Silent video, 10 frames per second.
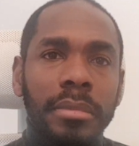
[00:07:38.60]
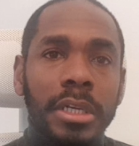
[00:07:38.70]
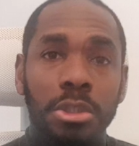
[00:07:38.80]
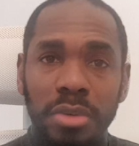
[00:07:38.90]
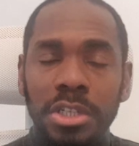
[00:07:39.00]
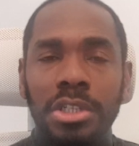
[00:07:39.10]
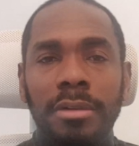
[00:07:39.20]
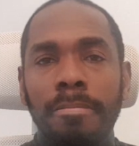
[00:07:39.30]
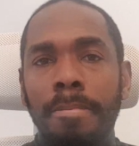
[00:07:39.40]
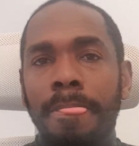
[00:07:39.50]
is
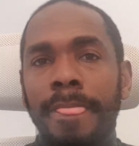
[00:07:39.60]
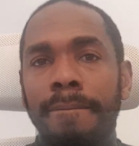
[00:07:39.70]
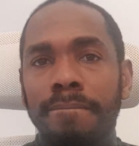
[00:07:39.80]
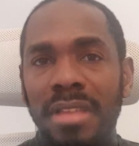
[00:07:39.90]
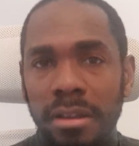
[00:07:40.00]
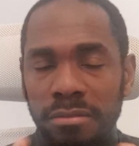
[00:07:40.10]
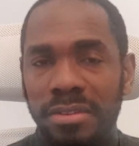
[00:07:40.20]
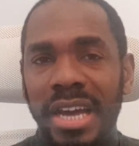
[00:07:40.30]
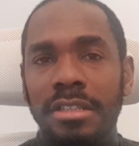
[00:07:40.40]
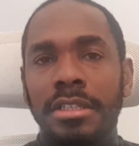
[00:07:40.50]
rich in
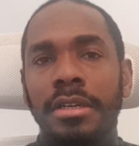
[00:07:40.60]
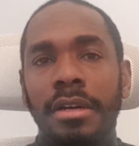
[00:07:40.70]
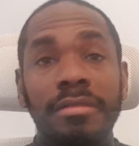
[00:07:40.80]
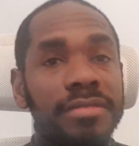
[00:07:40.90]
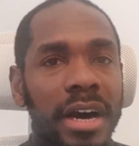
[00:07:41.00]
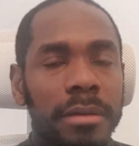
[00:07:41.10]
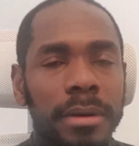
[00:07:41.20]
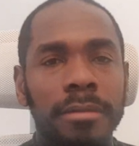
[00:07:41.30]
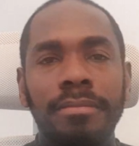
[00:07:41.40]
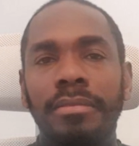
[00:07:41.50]
fat and
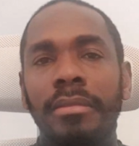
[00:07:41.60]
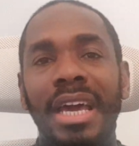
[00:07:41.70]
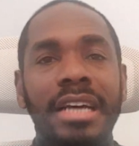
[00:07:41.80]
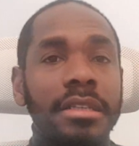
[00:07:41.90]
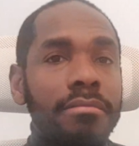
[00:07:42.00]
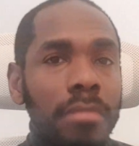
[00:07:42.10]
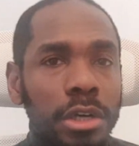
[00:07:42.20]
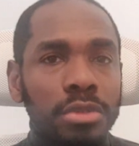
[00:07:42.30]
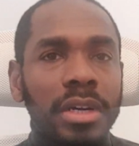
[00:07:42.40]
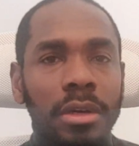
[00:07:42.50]
fiber. It has a
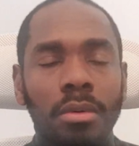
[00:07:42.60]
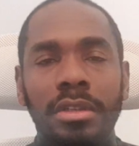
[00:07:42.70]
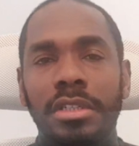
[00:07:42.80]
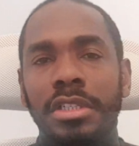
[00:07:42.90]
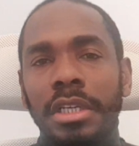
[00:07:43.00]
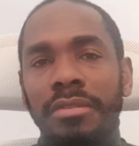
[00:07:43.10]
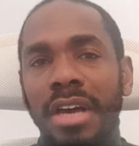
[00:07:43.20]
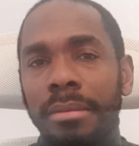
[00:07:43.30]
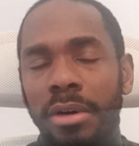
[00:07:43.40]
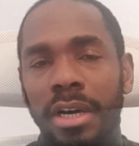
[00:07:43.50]
moderate quantity of
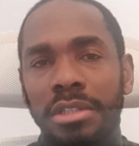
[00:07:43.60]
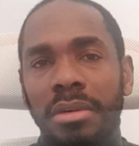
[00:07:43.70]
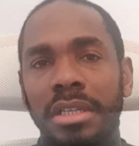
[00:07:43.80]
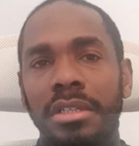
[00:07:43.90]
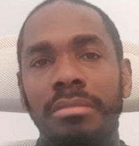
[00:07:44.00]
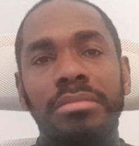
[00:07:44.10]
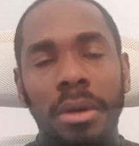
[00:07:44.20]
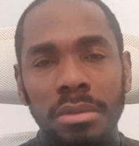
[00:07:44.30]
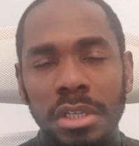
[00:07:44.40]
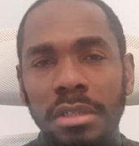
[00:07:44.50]
carbohydrates and
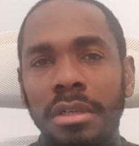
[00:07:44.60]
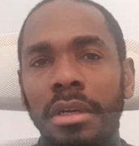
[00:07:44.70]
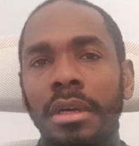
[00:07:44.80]
protein.